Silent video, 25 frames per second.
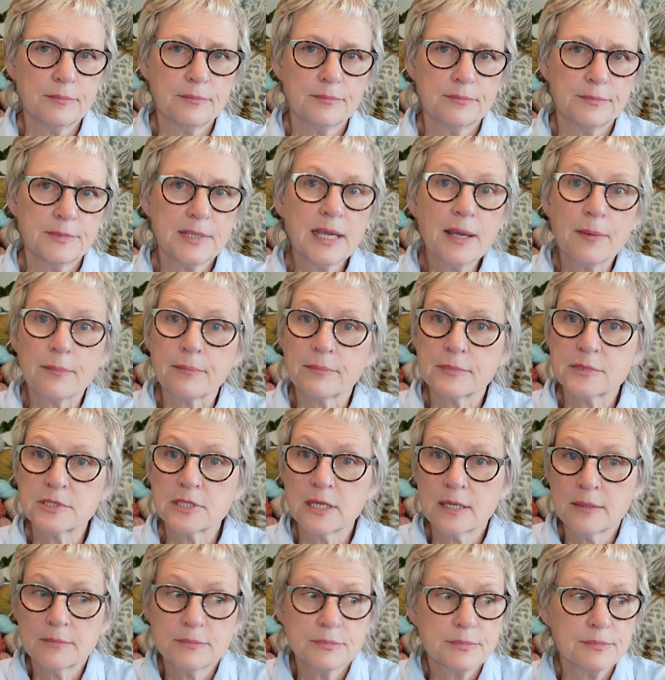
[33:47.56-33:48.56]
yeah, so
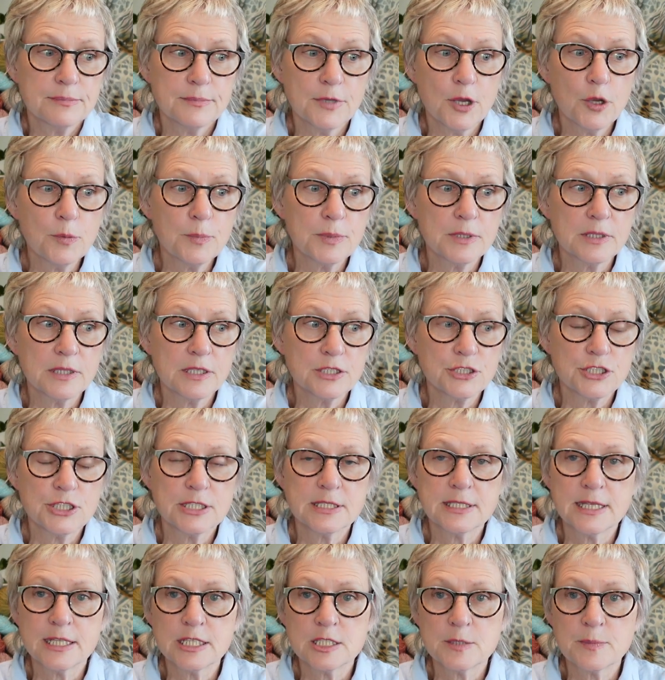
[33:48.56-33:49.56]
I'm hoping that she
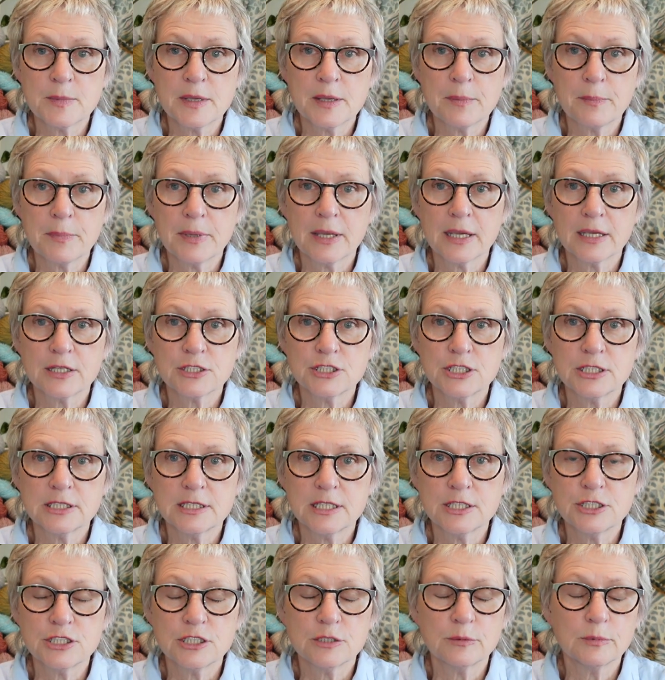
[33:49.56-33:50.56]
sends me a pic, she
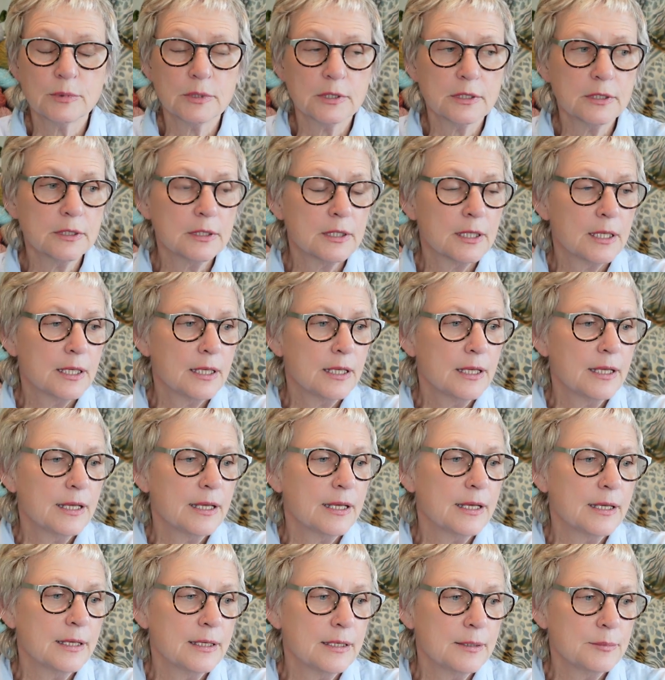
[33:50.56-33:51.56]
said she will,
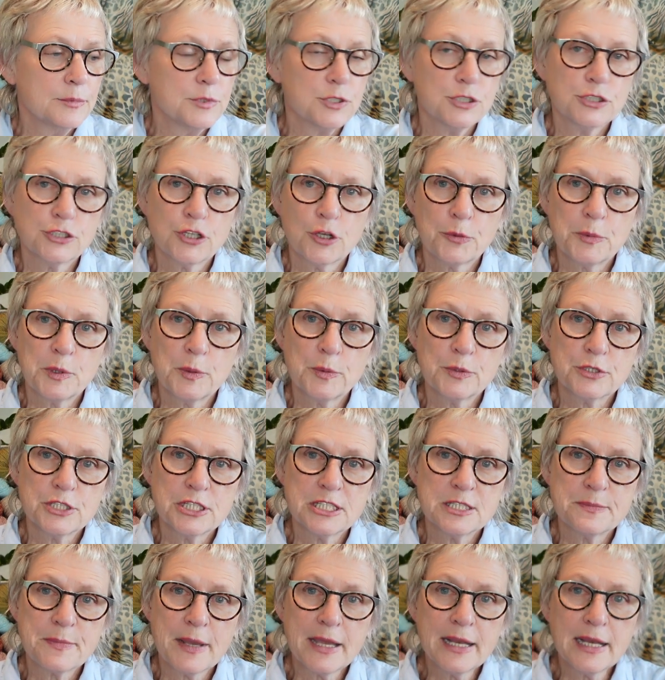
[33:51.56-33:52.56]
to show me what
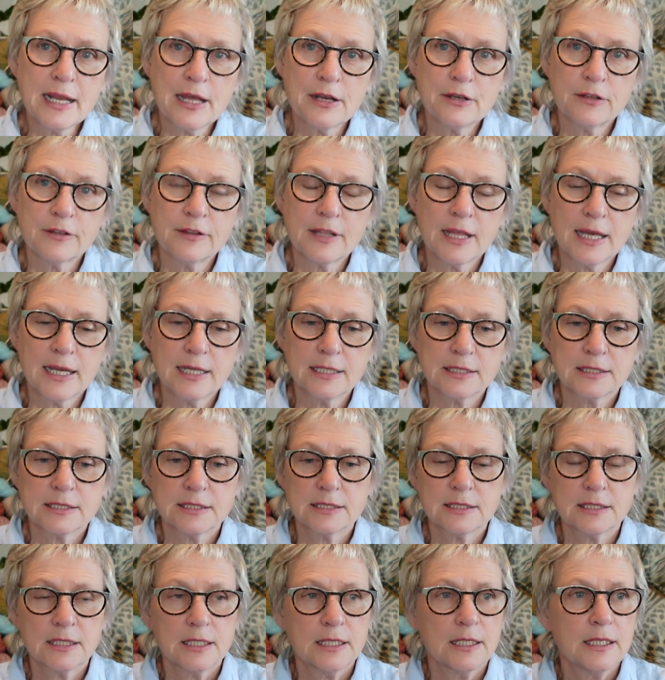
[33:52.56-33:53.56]
she's made out of that.
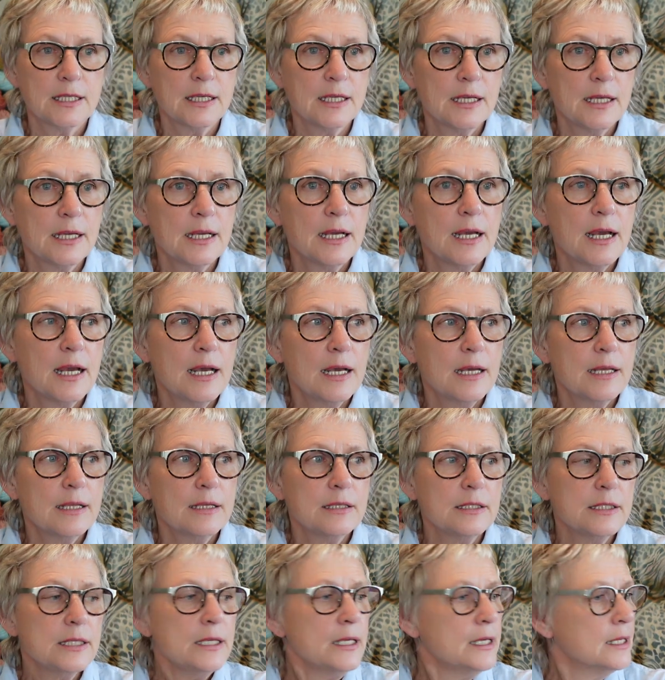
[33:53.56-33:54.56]

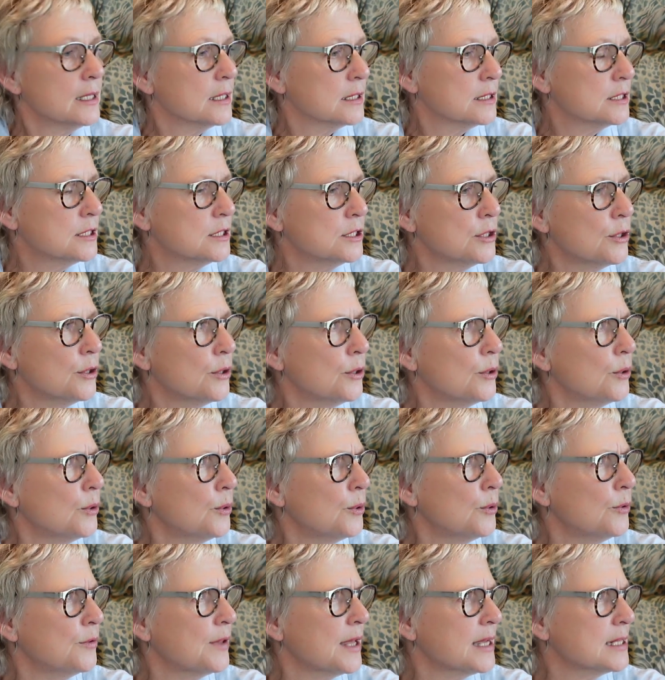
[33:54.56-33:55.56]
Yeah,
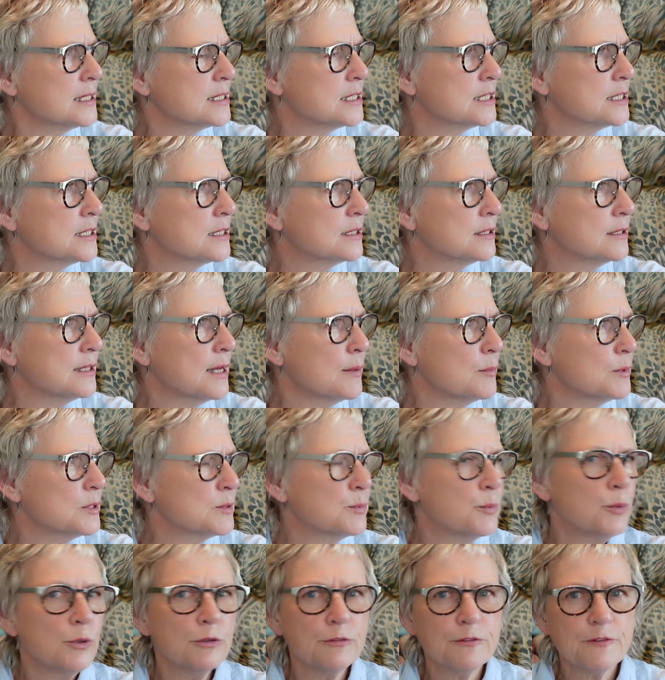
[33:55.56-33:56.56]
so that was
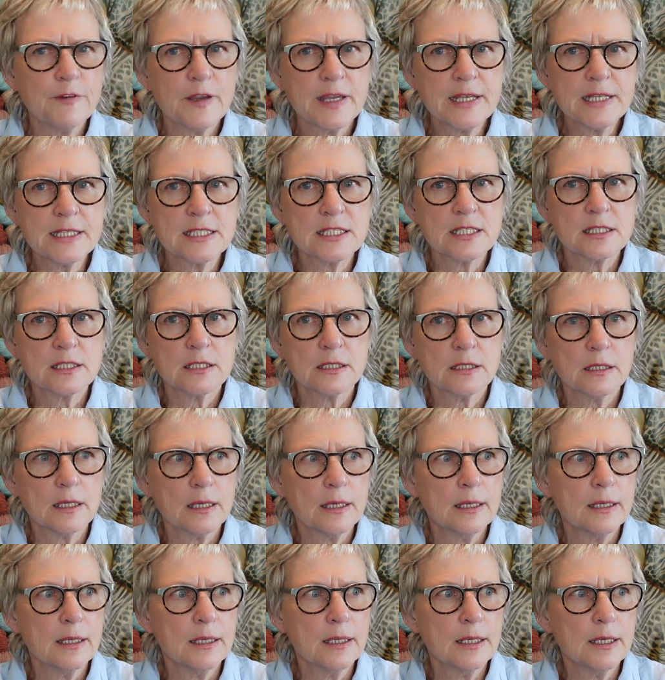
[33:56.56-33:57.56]
Woolfest.
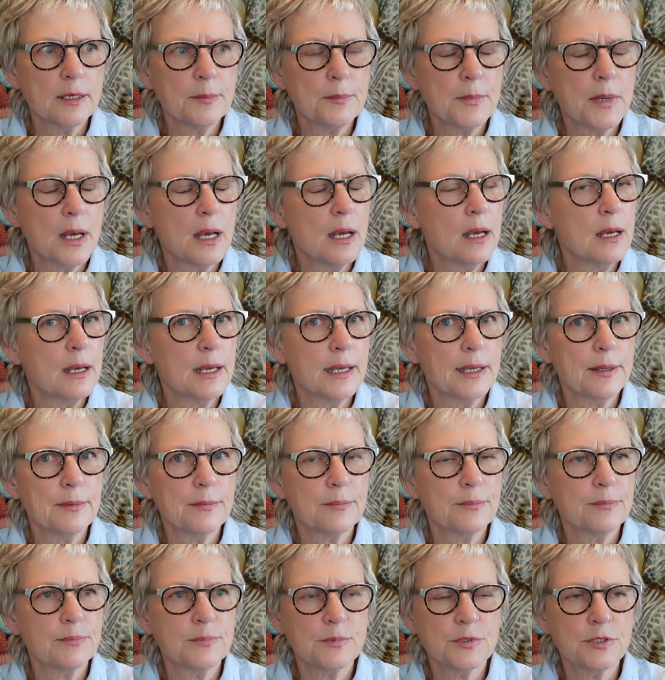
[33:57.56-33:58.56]
I
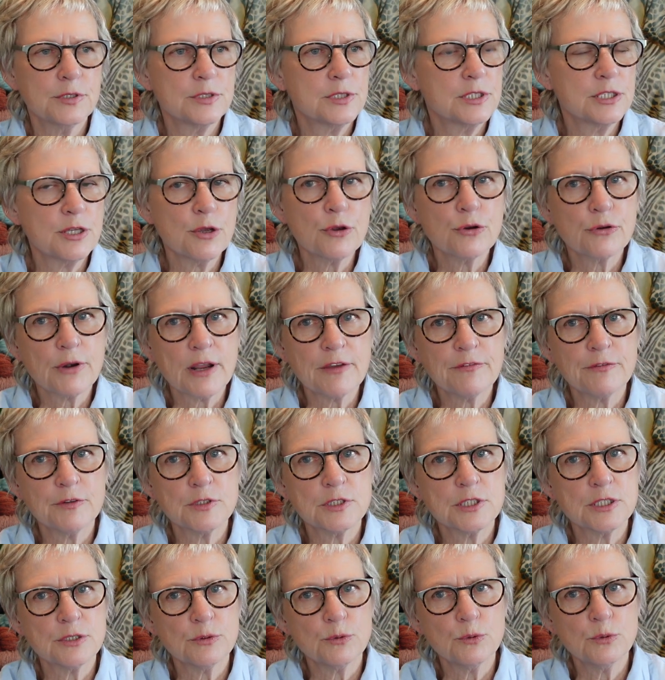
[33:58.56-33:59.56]
so grateful
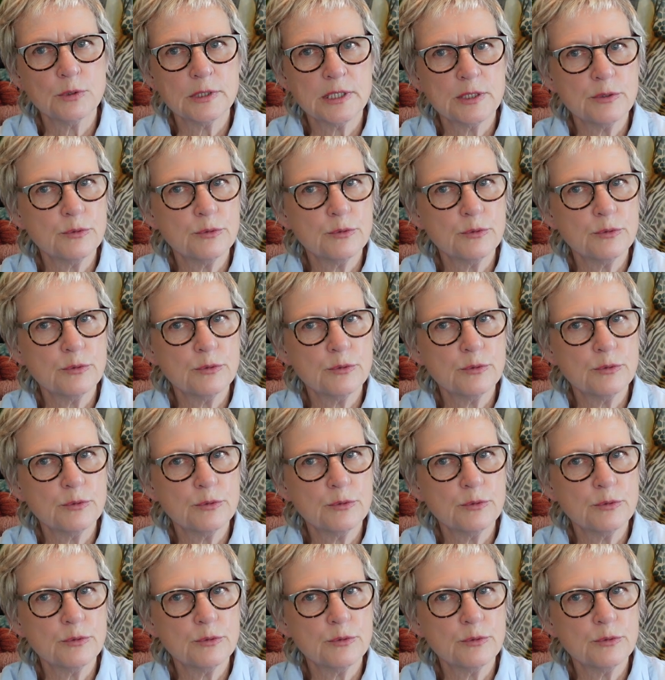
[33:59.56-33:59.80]
to all the